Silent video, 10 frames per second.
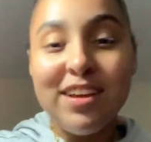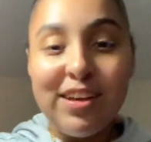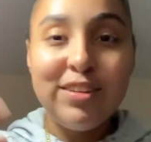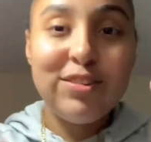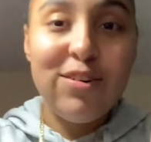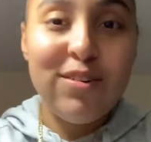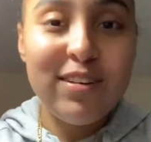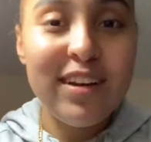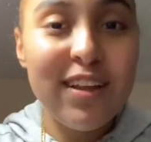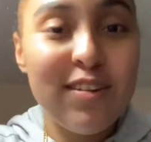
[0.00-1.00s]
So all
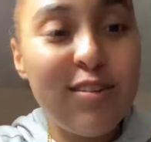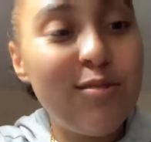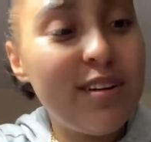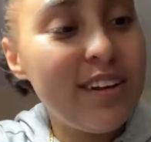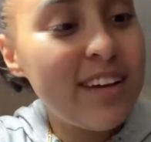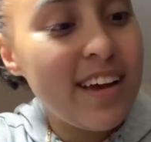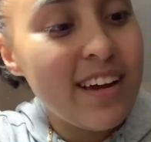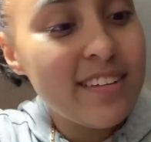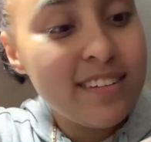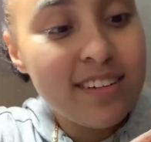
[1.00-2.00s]
together you can
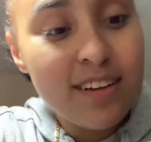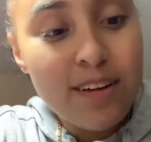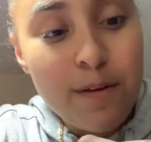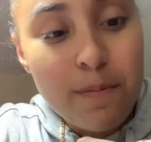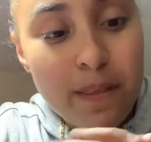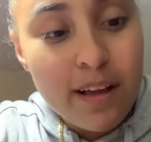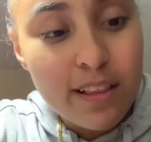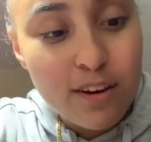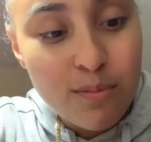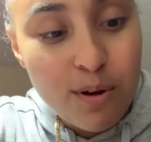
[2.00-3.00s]
get
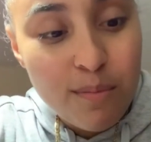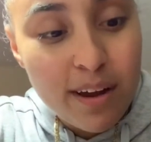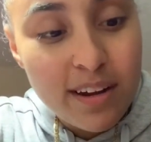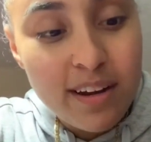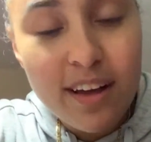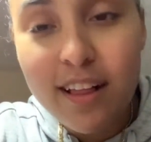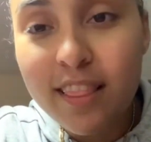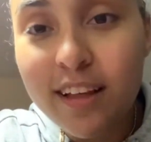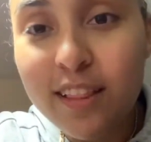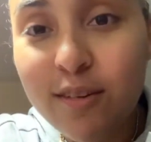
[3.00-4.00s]
Little Mermaid,
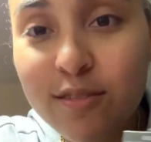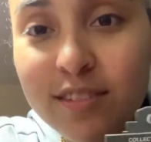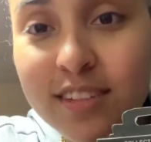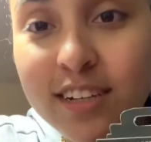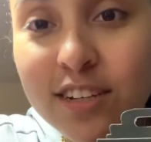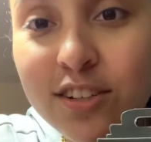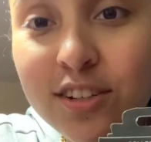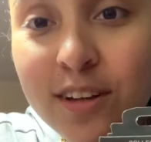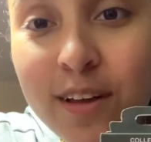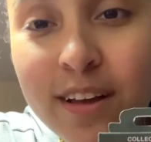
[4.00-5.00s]
Lilo and Stitch,
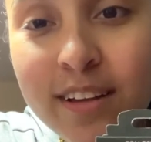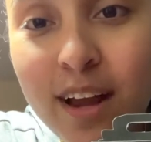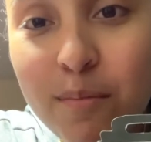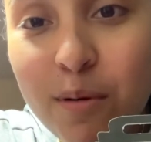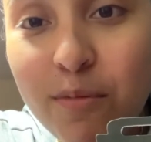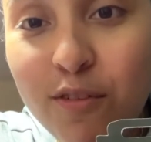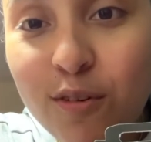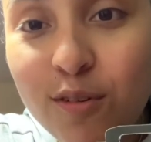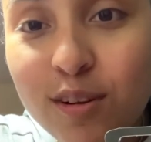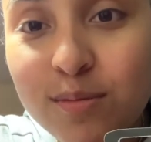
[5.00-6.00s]
Nightmare Before
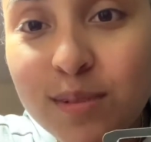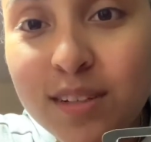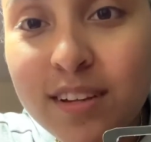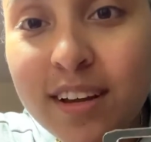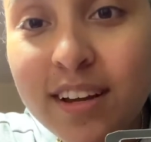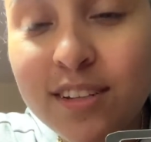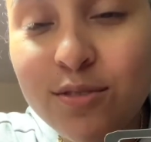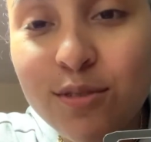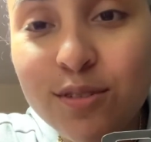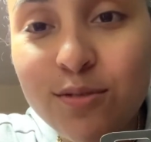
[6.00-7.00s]
Christmas, and
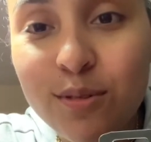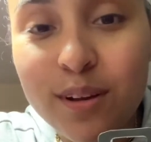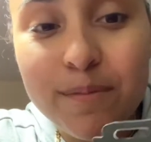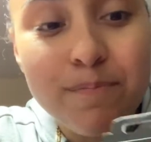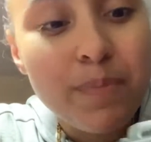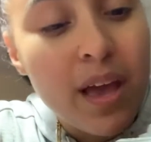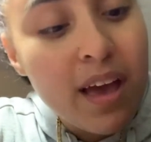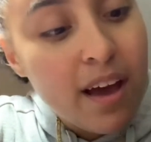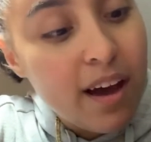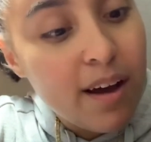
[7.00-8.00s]
Toy Story.
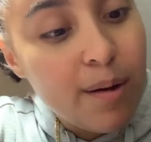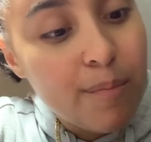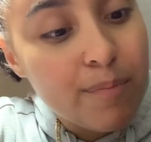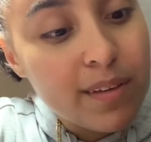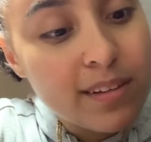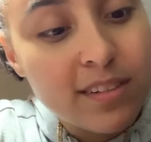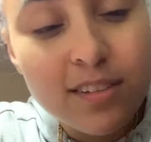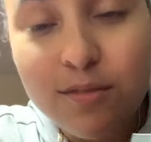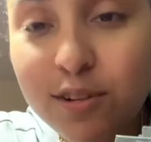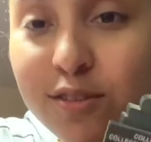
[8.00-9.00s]
This is the
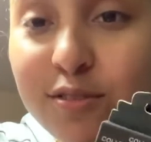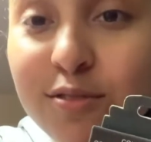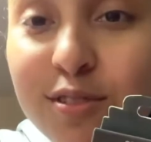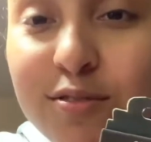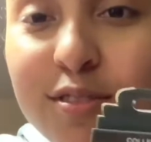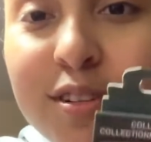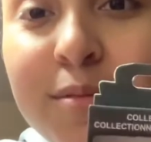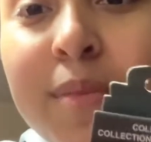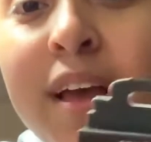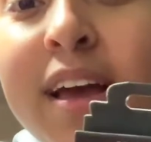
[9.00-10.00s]
original Toy Story 2.
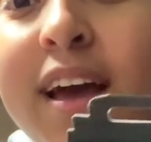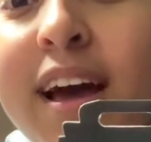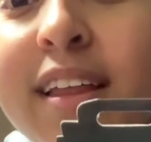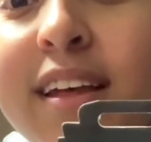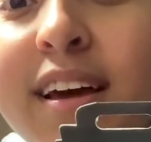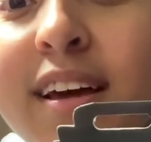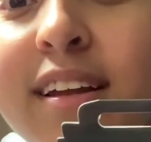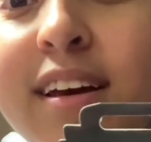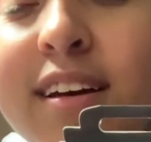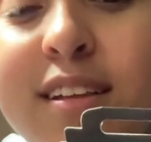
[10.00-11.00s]
And
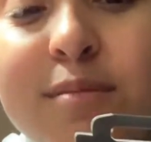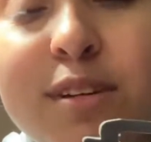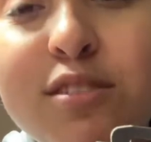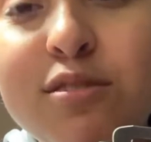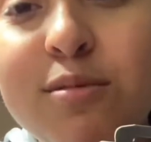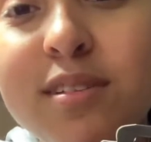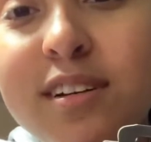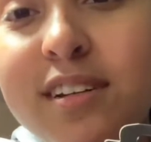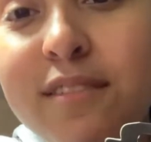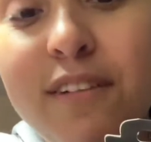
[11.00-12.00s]
then the mystery ones I
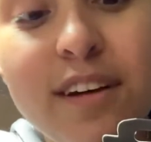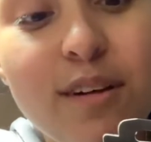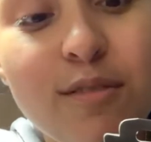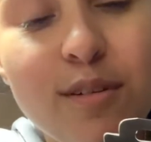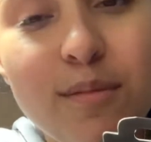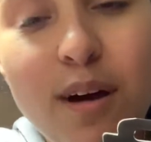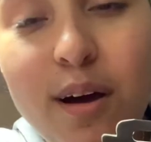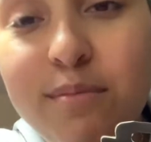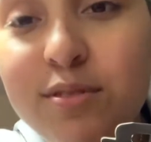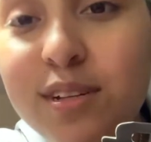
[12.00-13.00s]
did find out were
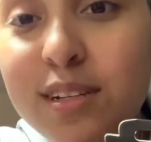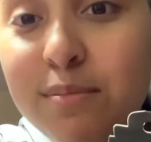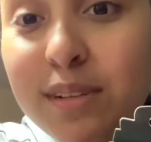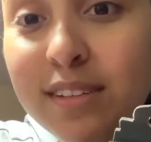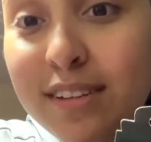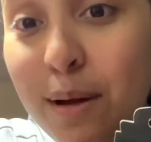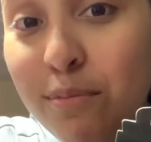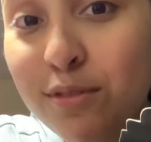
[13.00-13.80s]
Beauty and the Beast and Emperor's